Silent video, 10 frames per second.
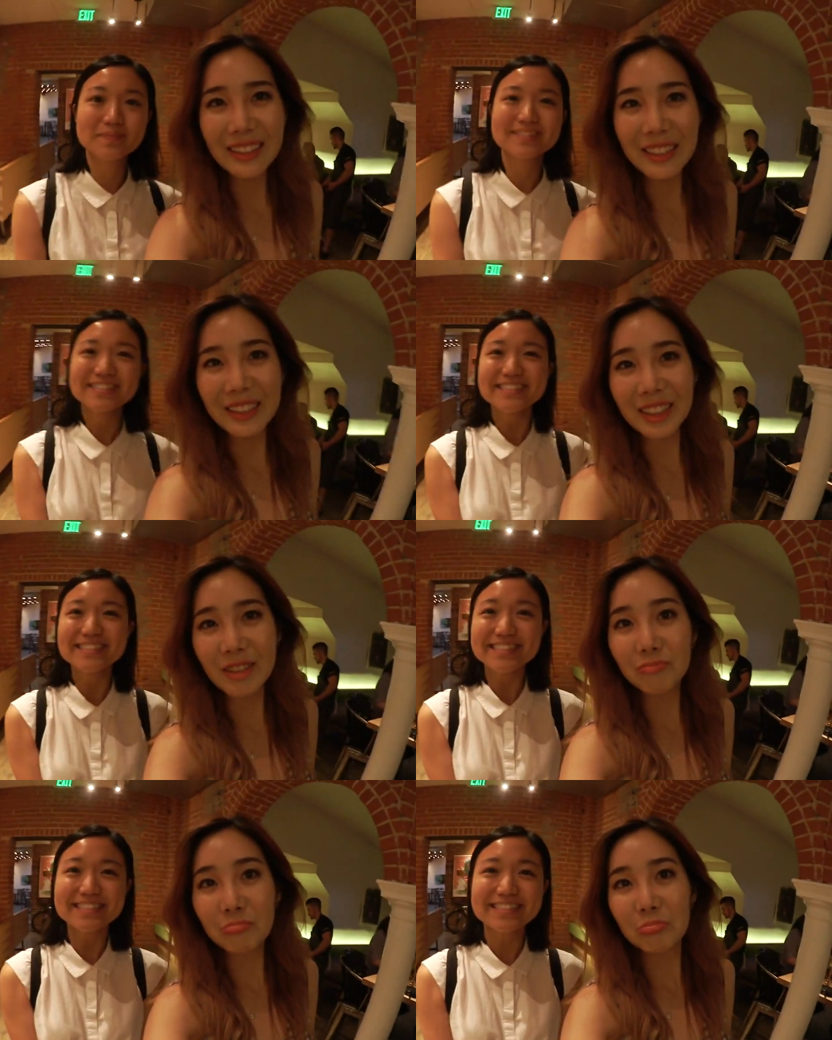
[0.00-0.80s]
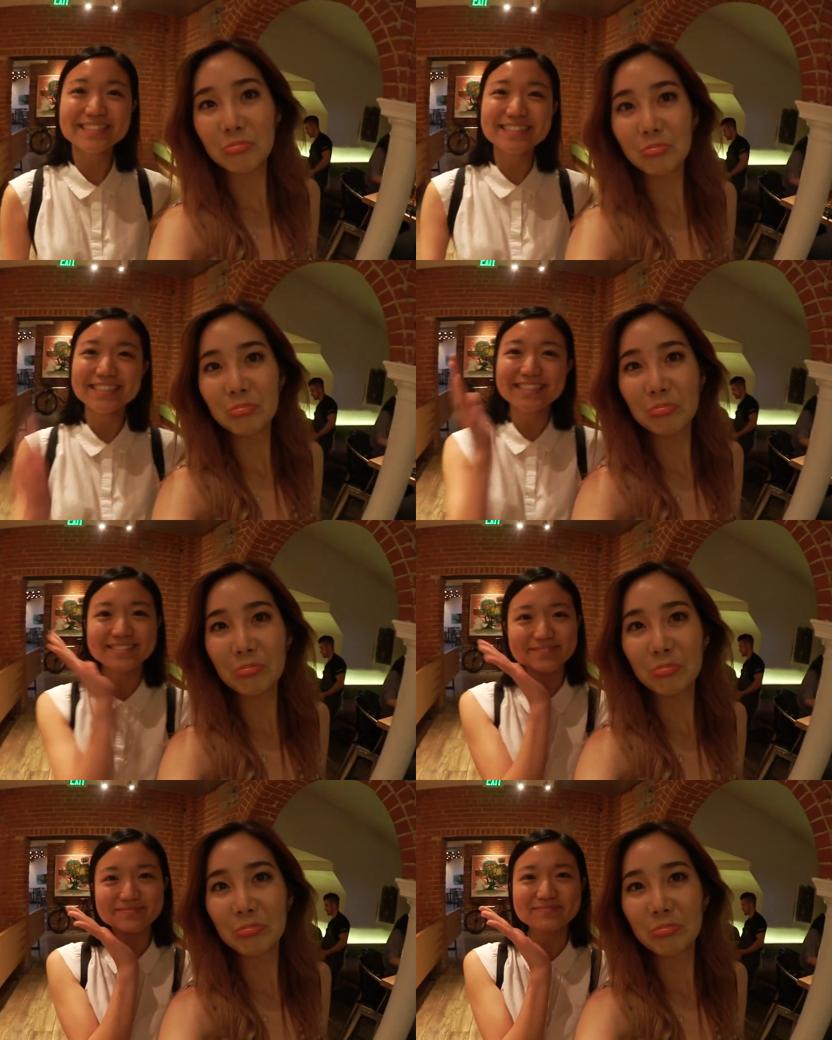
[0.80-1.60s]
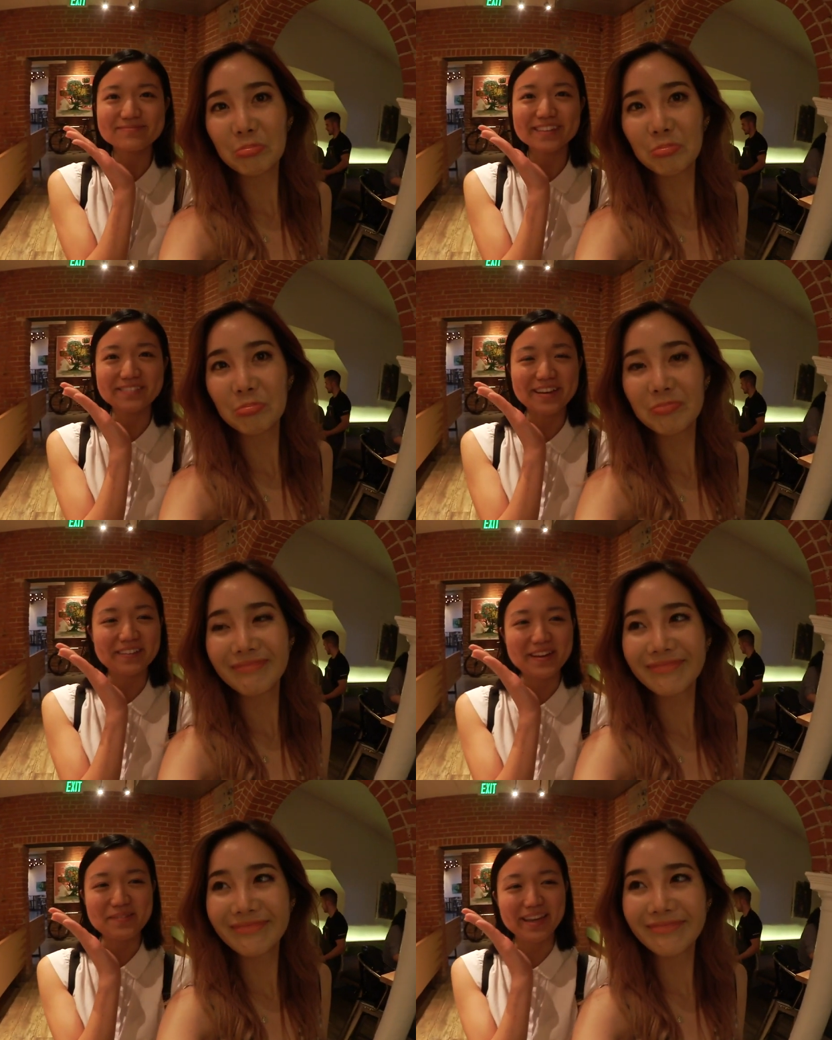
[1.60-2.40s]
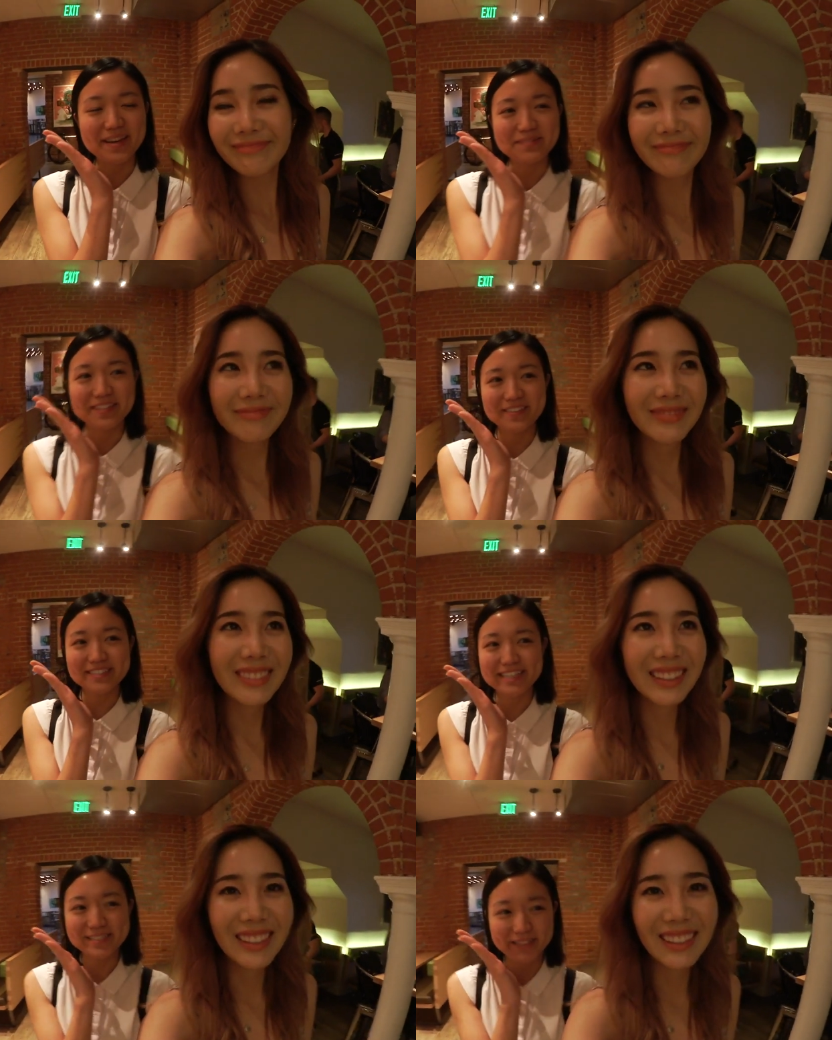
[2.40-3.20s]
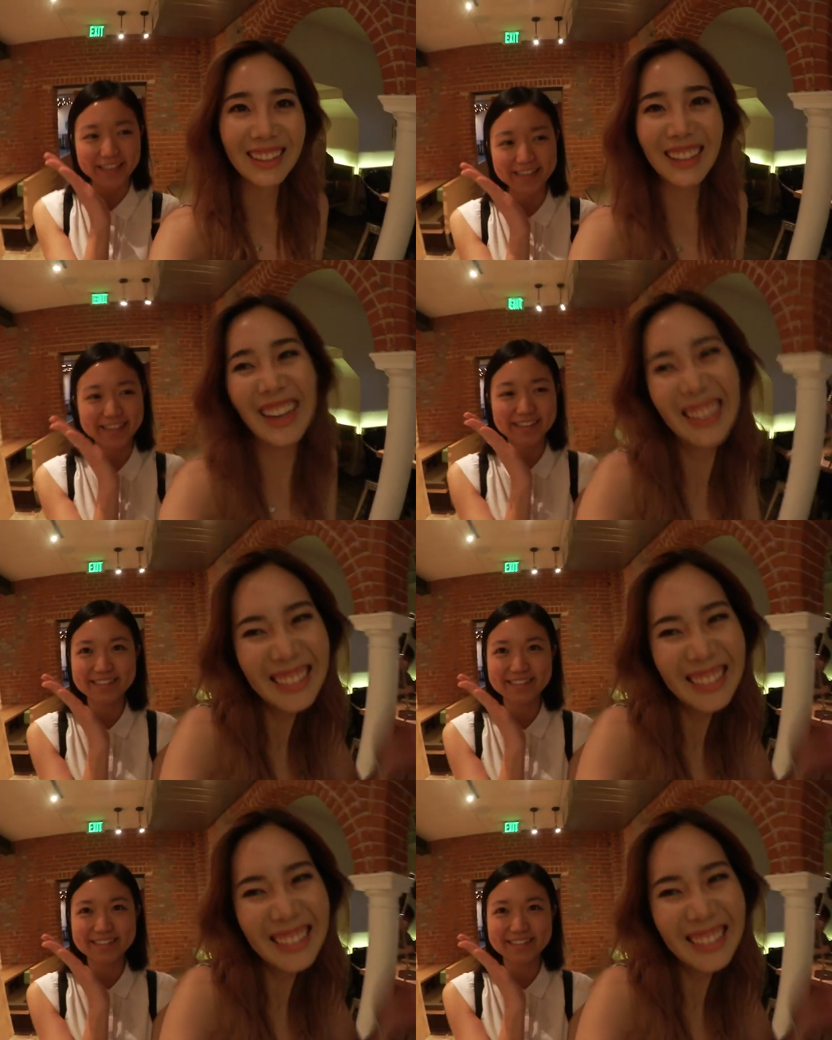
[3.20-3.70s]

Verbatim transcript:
Speaker 1: her. I'm not wearing makeup, so don't judge me.